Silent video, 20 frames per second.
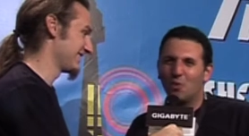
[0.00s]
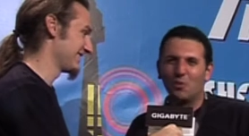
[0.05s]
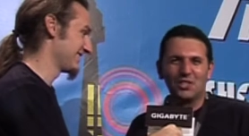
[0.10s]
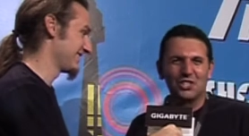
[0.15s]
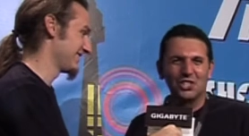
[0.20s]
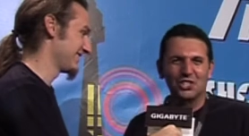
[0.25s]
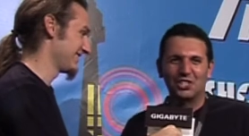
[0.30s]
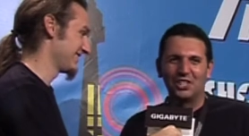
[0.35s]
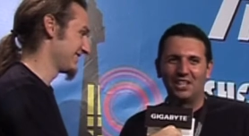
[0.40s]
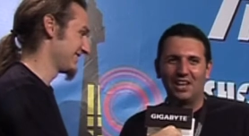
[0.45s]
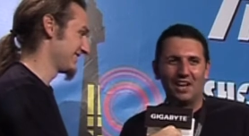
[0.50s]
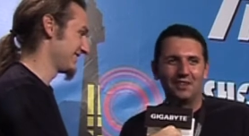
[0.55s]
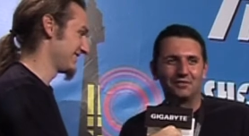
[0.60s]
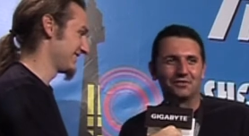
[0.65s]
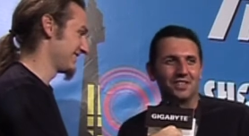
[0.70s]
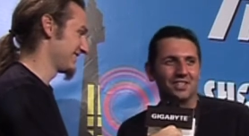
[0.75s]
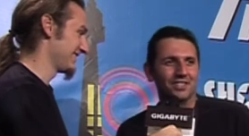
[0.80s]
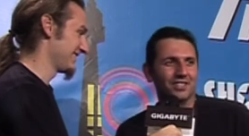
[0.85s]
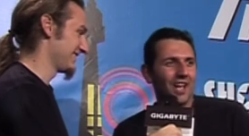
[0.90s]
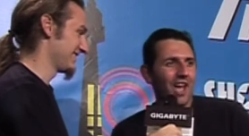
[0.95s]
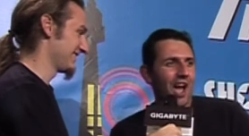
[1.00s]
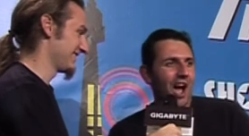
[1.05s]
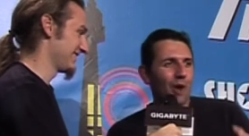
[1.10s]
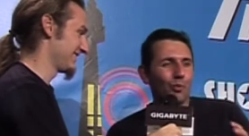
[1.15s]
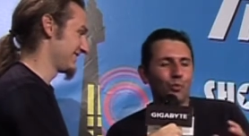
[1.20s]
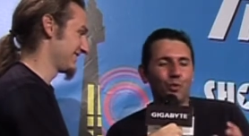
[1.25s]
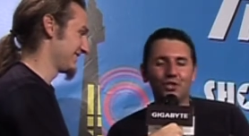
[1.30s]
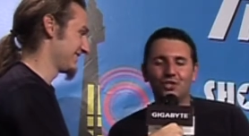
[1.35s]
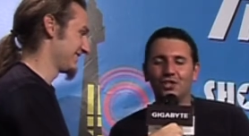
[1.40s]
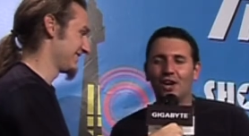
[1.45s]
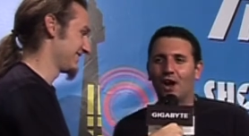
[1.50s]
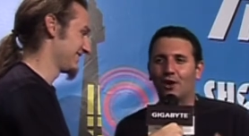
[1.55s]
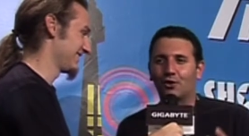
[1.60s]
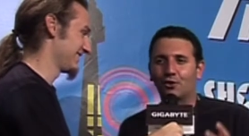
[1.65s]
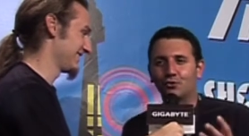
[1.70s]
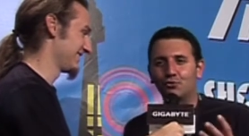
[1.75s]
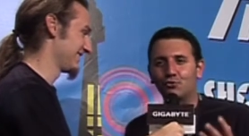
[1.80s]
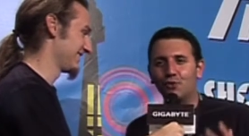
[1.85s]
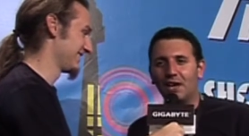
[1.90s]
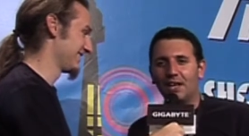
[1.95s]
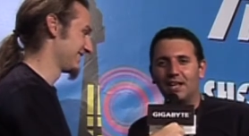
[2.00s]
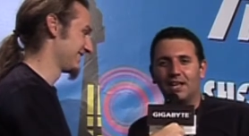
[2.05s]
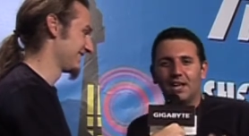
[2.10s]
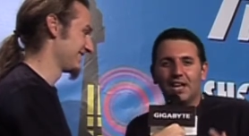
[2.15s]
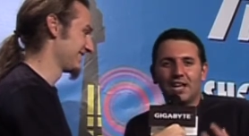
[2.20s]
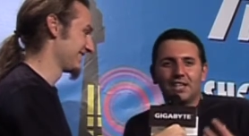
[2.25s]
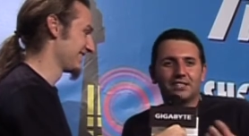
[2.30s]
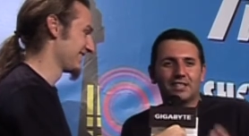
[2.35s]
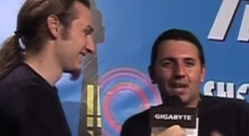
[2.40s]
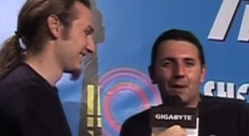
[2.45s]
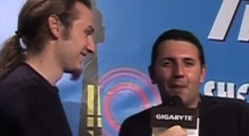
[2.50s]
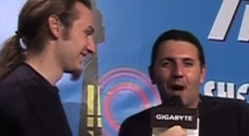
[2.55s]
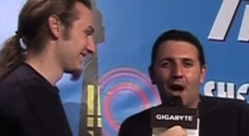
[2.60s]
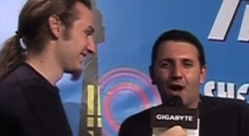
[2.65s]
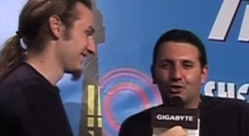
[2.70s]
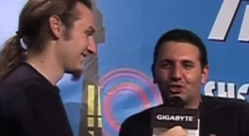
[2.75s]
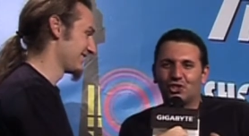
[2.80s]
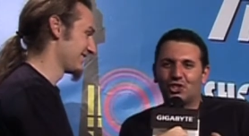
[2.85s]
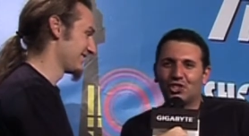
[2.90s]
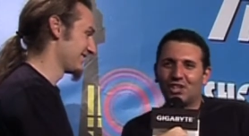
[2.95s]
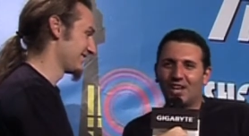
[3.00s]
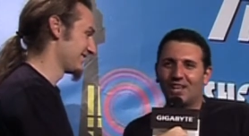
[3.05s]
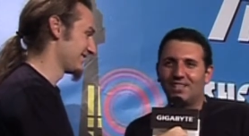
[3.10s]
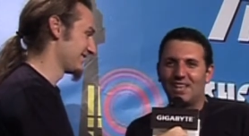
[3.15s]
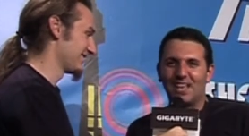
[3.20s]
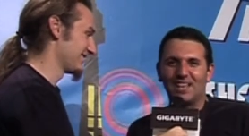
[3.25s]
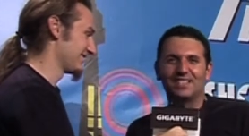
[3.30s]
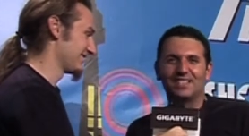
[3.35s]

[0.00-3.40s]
Speaker 1: We just love this. I wish I could really somehow share the